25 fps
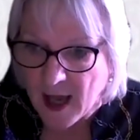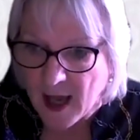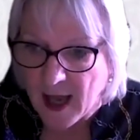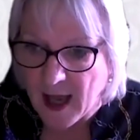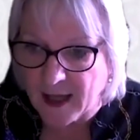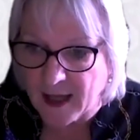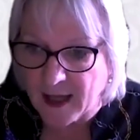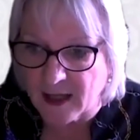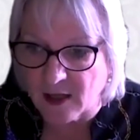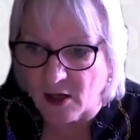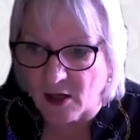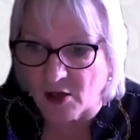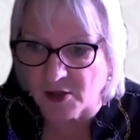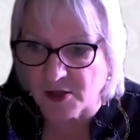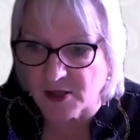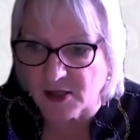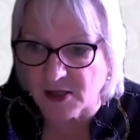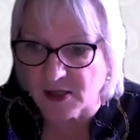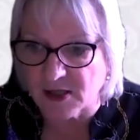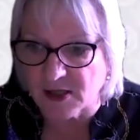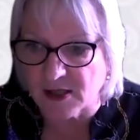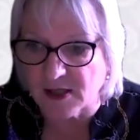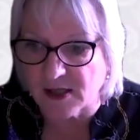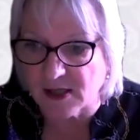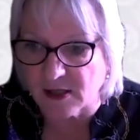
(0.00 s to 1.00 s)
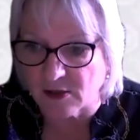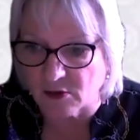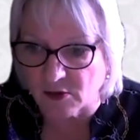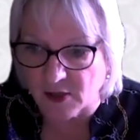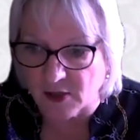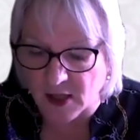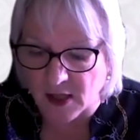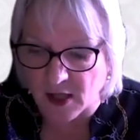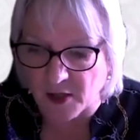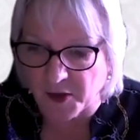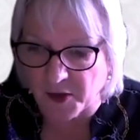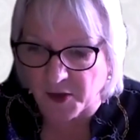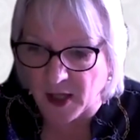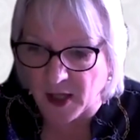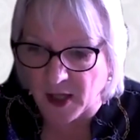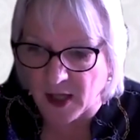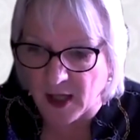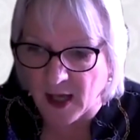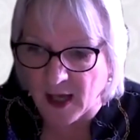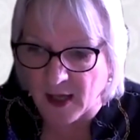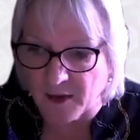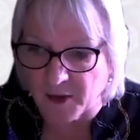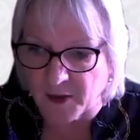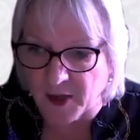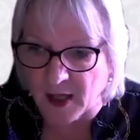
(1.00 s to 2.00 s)
And in answer to Silky,
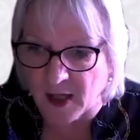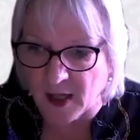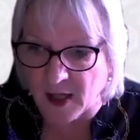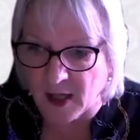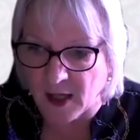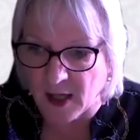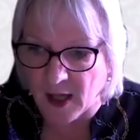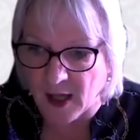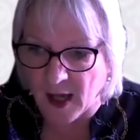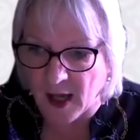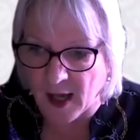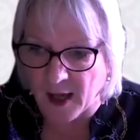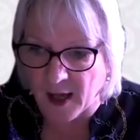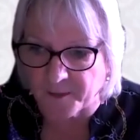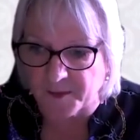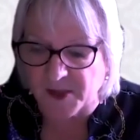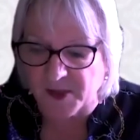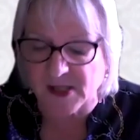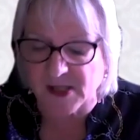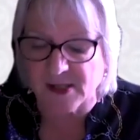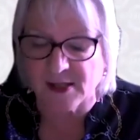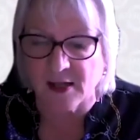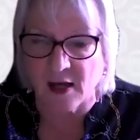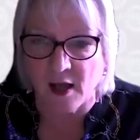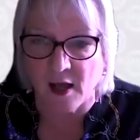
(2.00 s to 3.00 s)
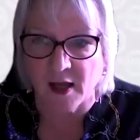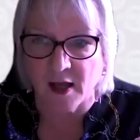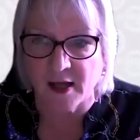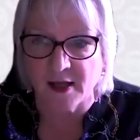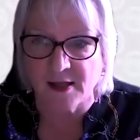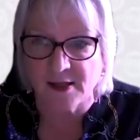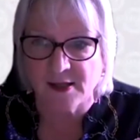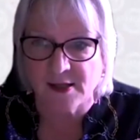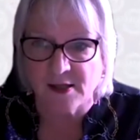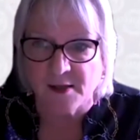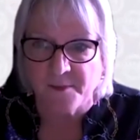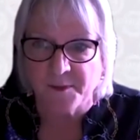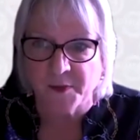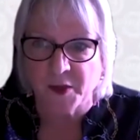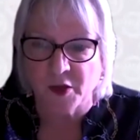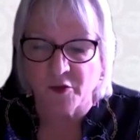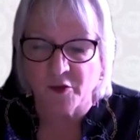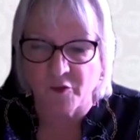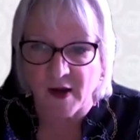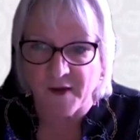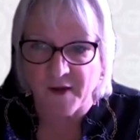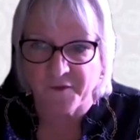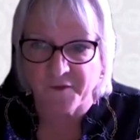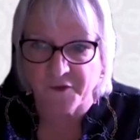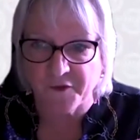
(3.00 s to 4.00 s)
the slides, the
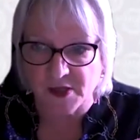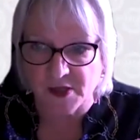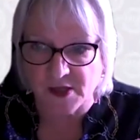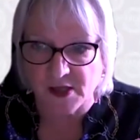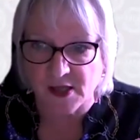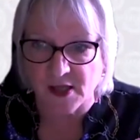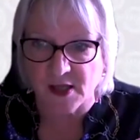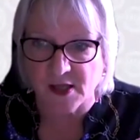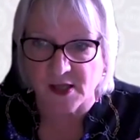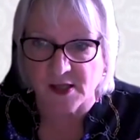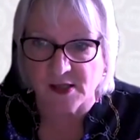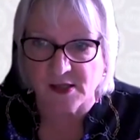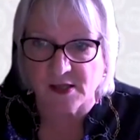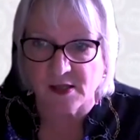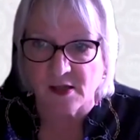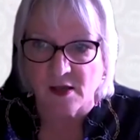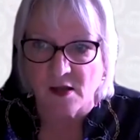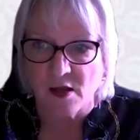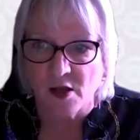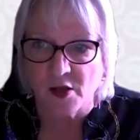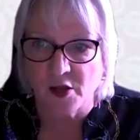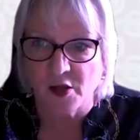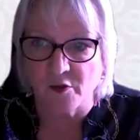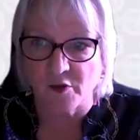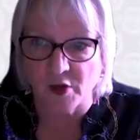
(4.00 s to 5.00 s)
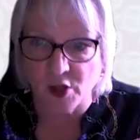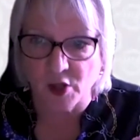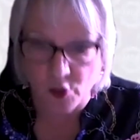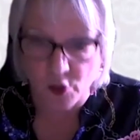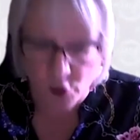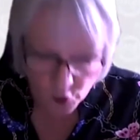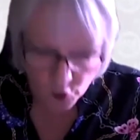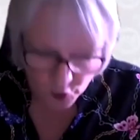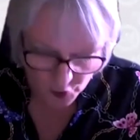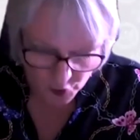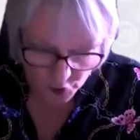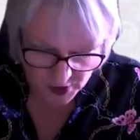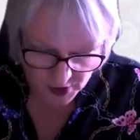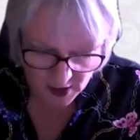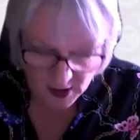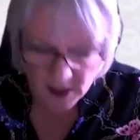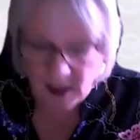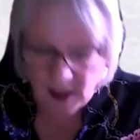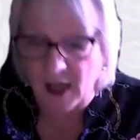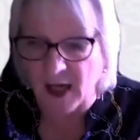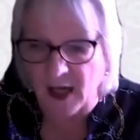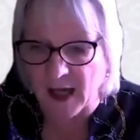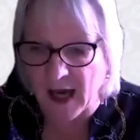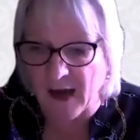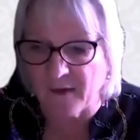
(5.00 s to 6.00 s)
references, the recording
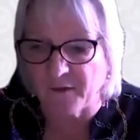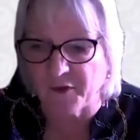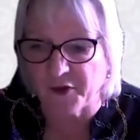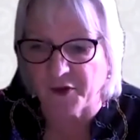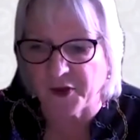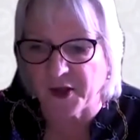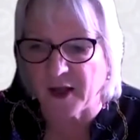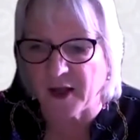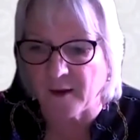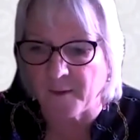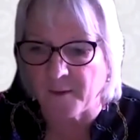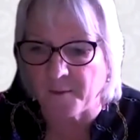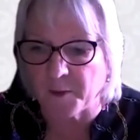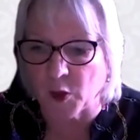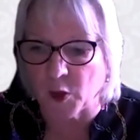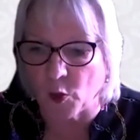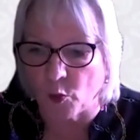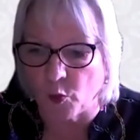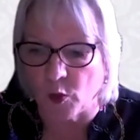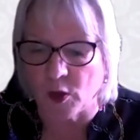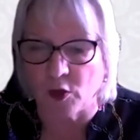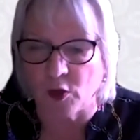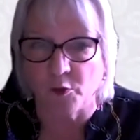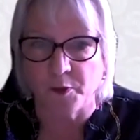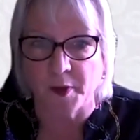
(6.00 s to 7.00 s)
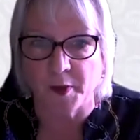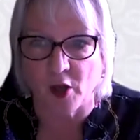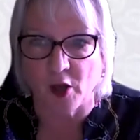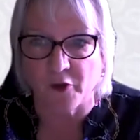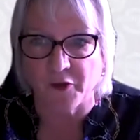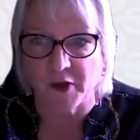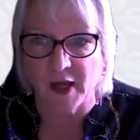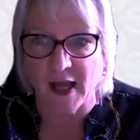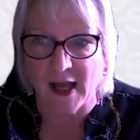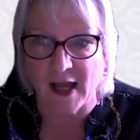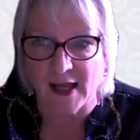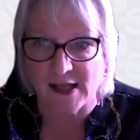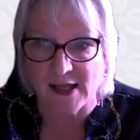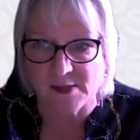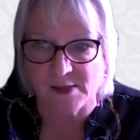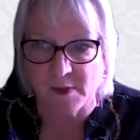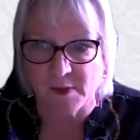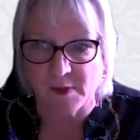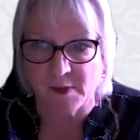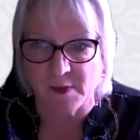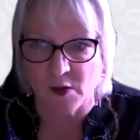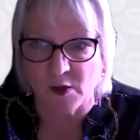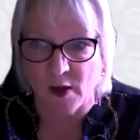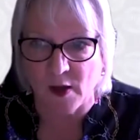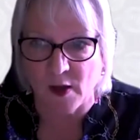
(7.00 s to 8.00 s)
and everything will be on the ASME
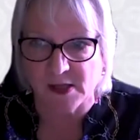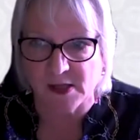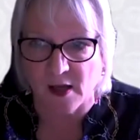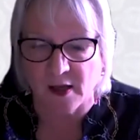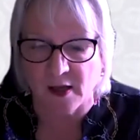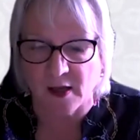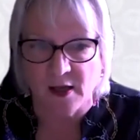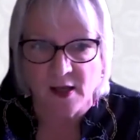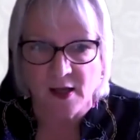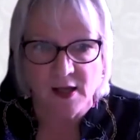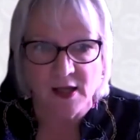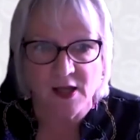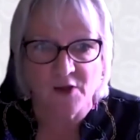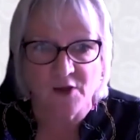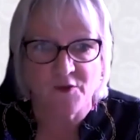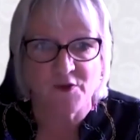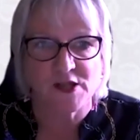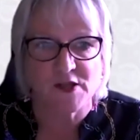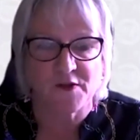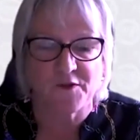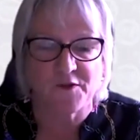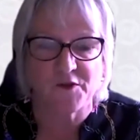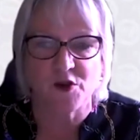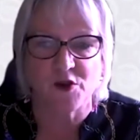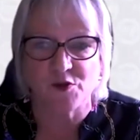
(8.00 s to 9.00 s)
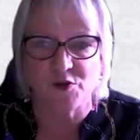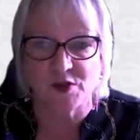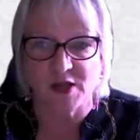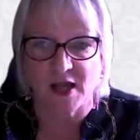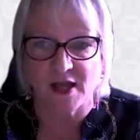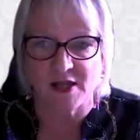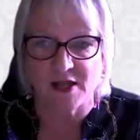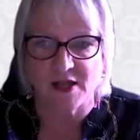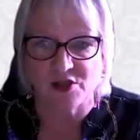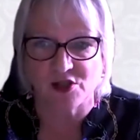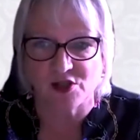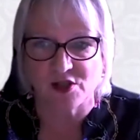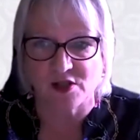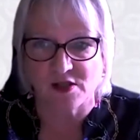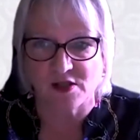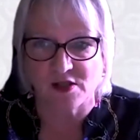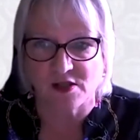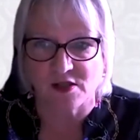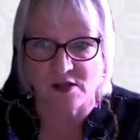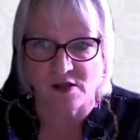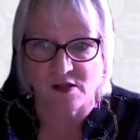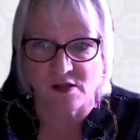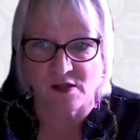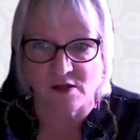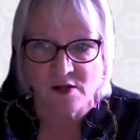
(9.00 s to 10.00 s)
website. Give us a few days just
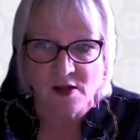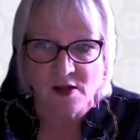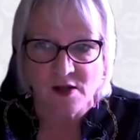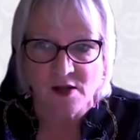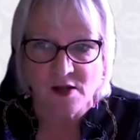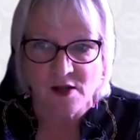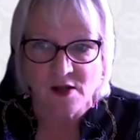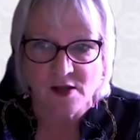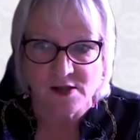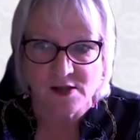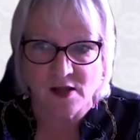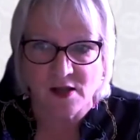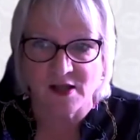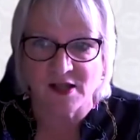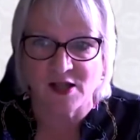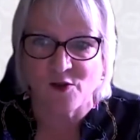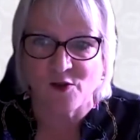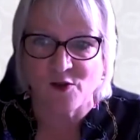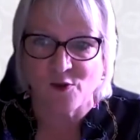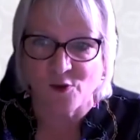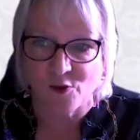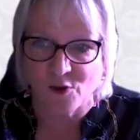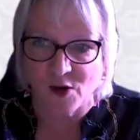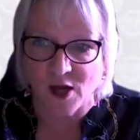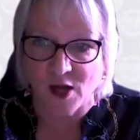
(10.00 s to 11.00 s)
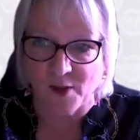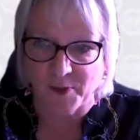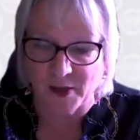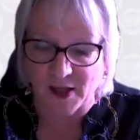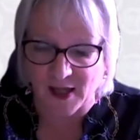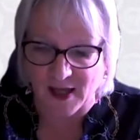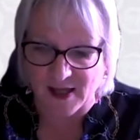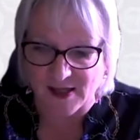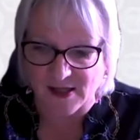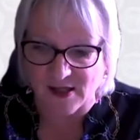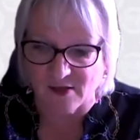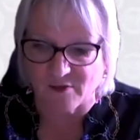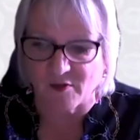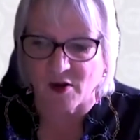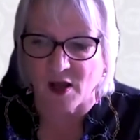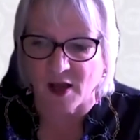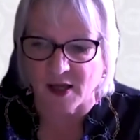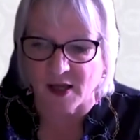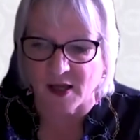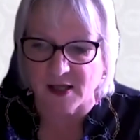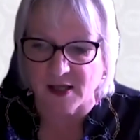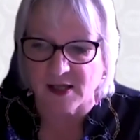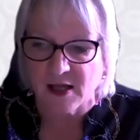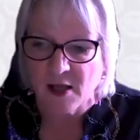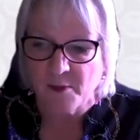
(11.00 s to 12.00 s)
to tighten it all up and get it
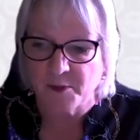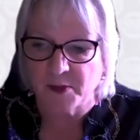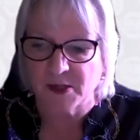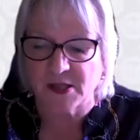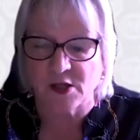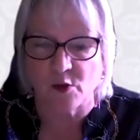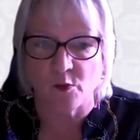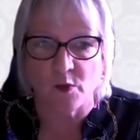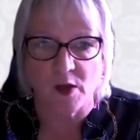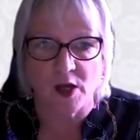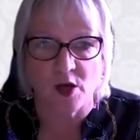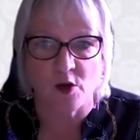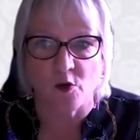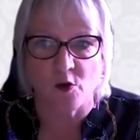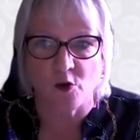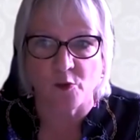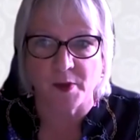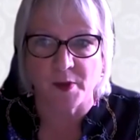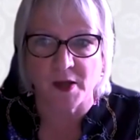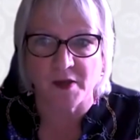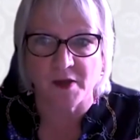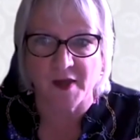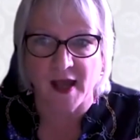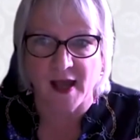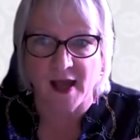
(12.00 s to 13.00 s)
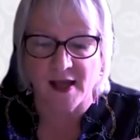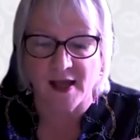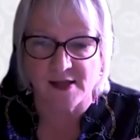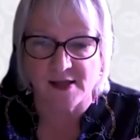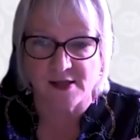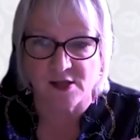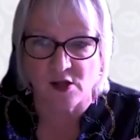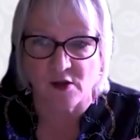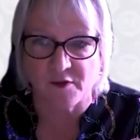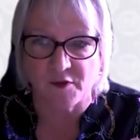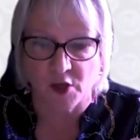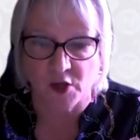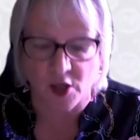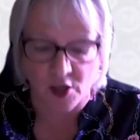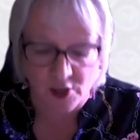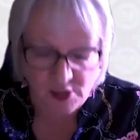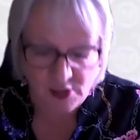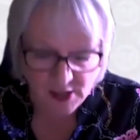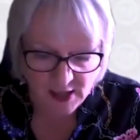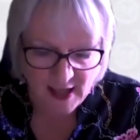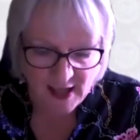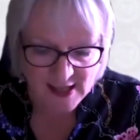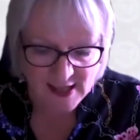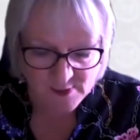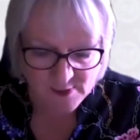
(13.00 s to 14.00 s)
right, but it will all be there. So if you go to
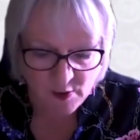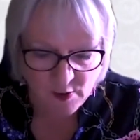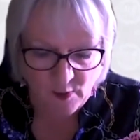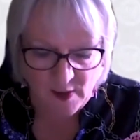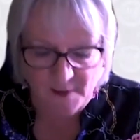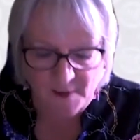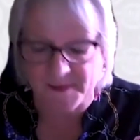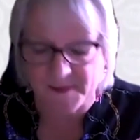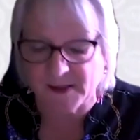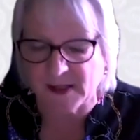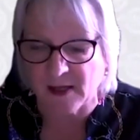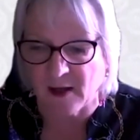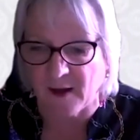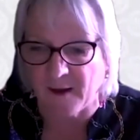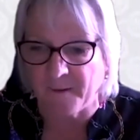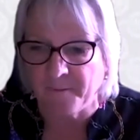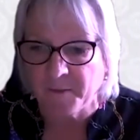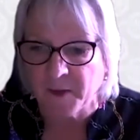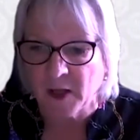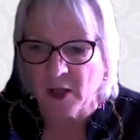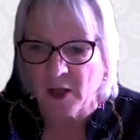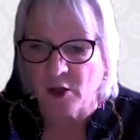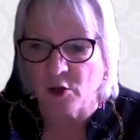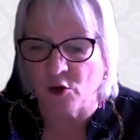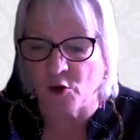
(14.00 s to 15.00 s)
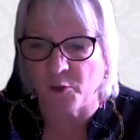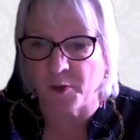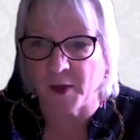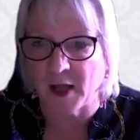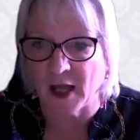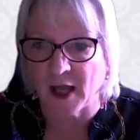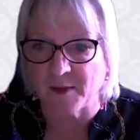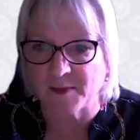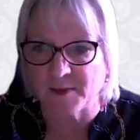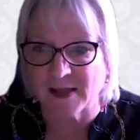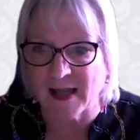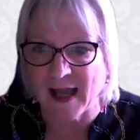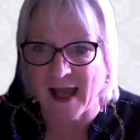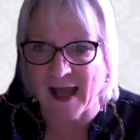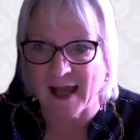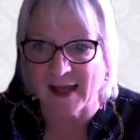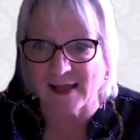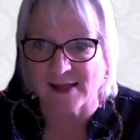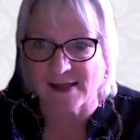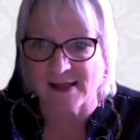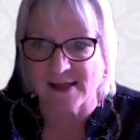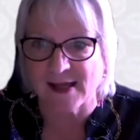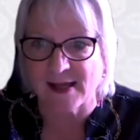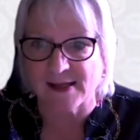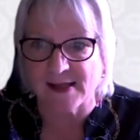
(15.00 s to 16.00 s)
the ASME website, you'll be able to
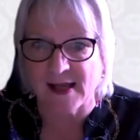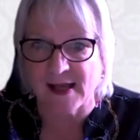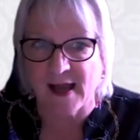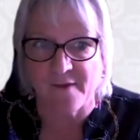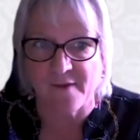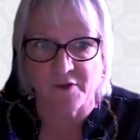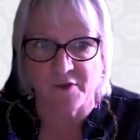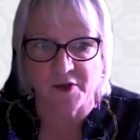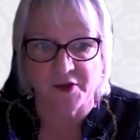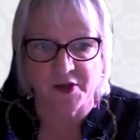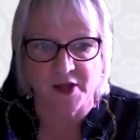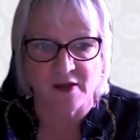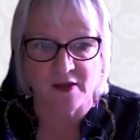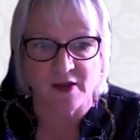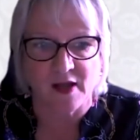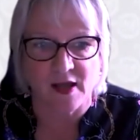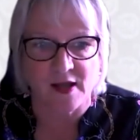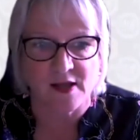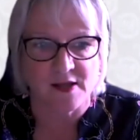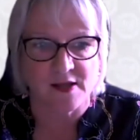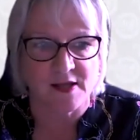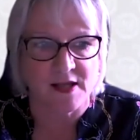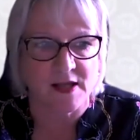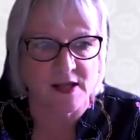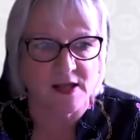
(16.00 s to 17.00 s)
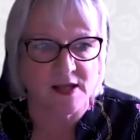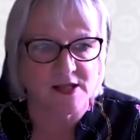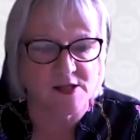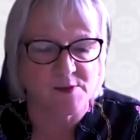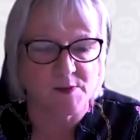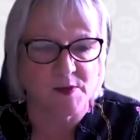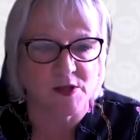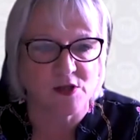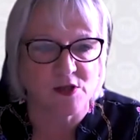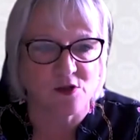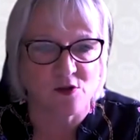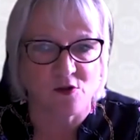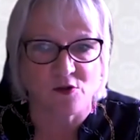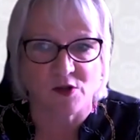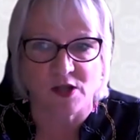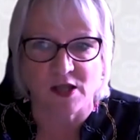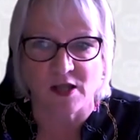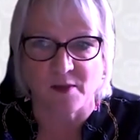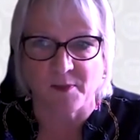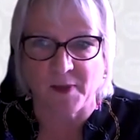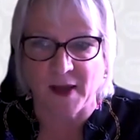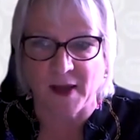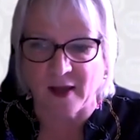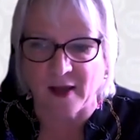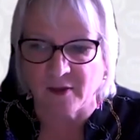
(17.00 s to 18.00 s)
access everything that Anique has been talking
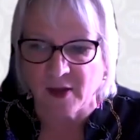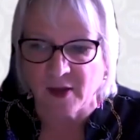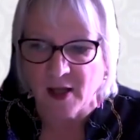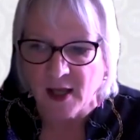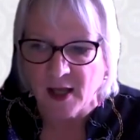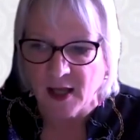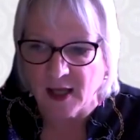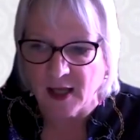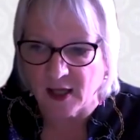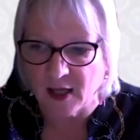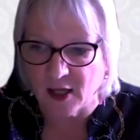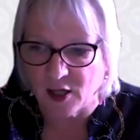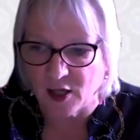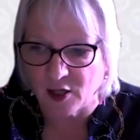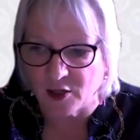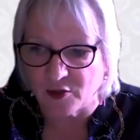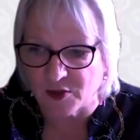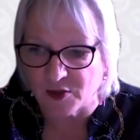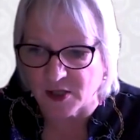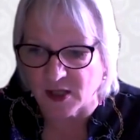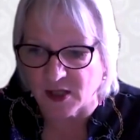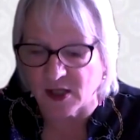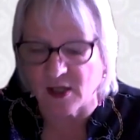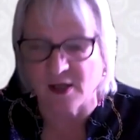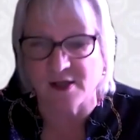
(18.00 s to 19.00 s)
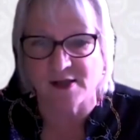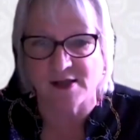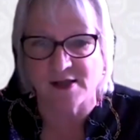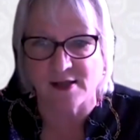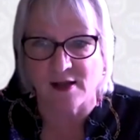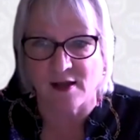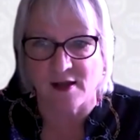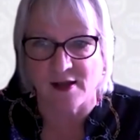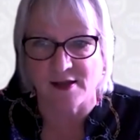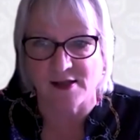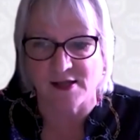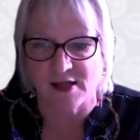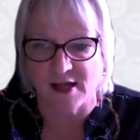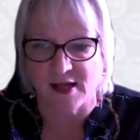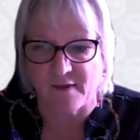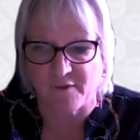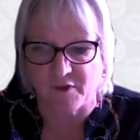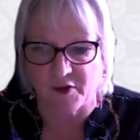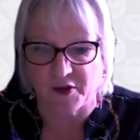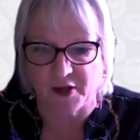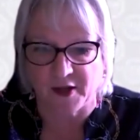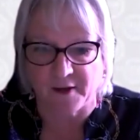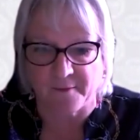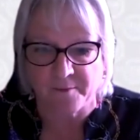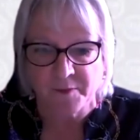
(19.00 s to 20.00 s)
about, including her slides and
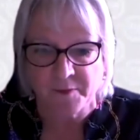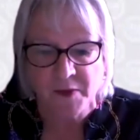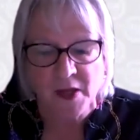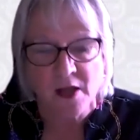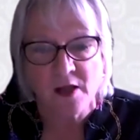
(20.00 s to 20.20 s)
everything.